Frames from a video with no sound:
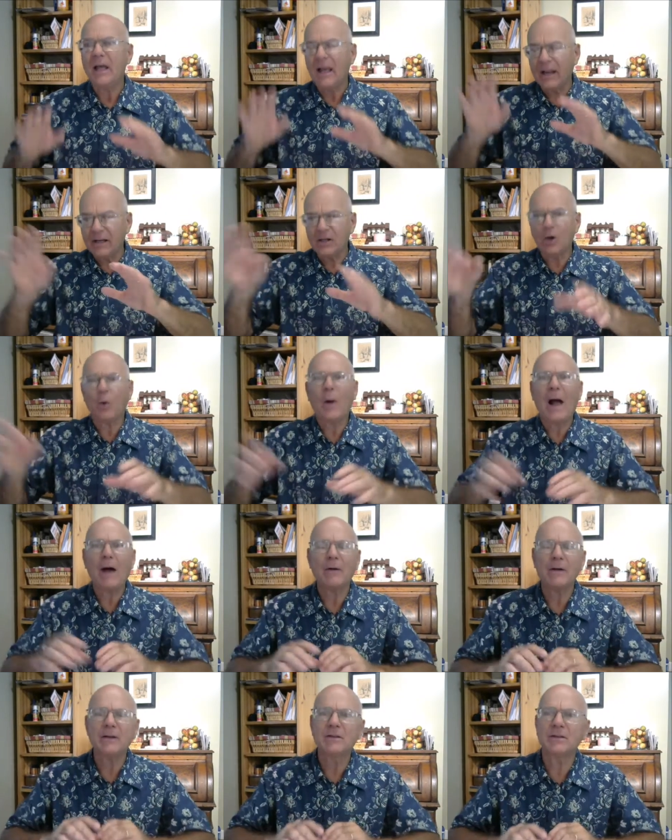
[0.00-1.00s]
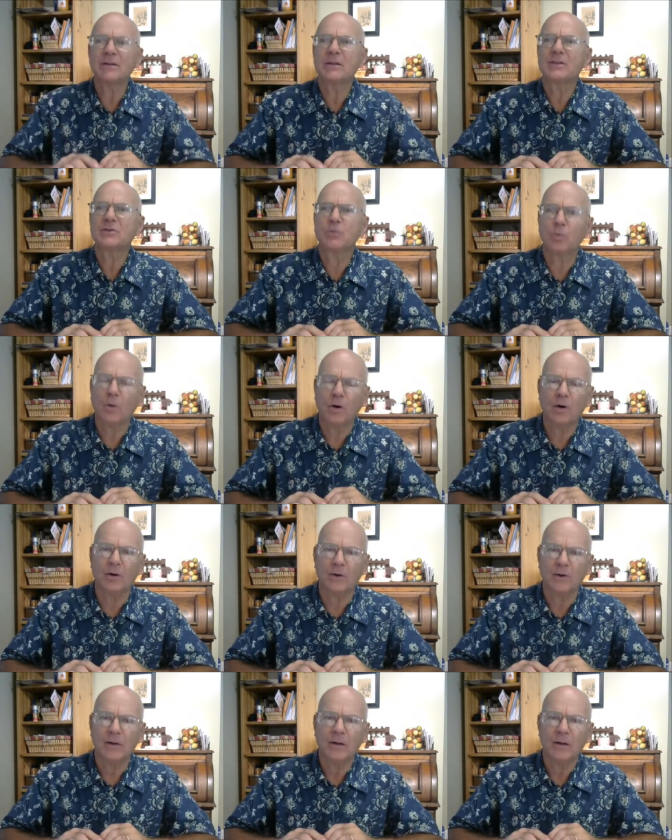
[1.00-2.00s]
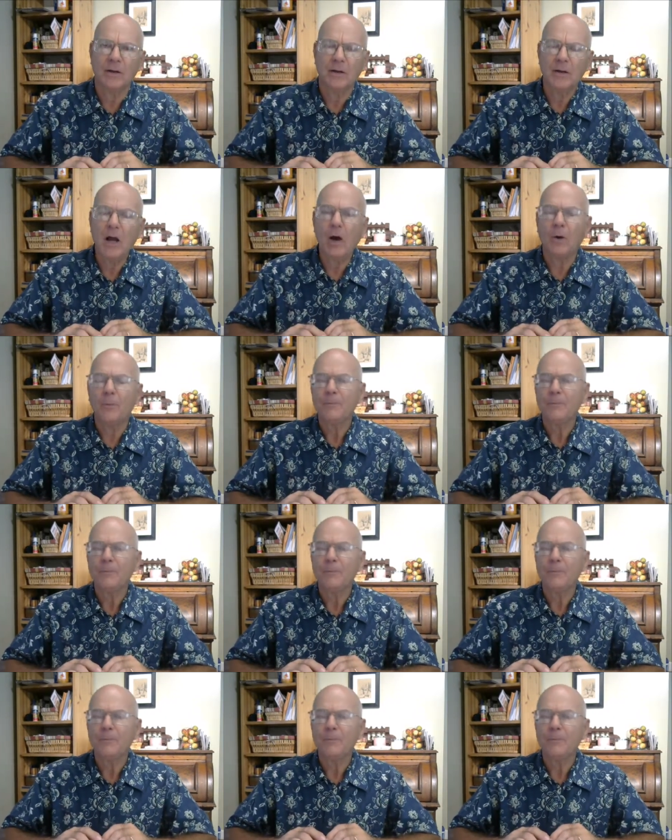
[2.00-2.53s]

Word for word: and go out into this world? No.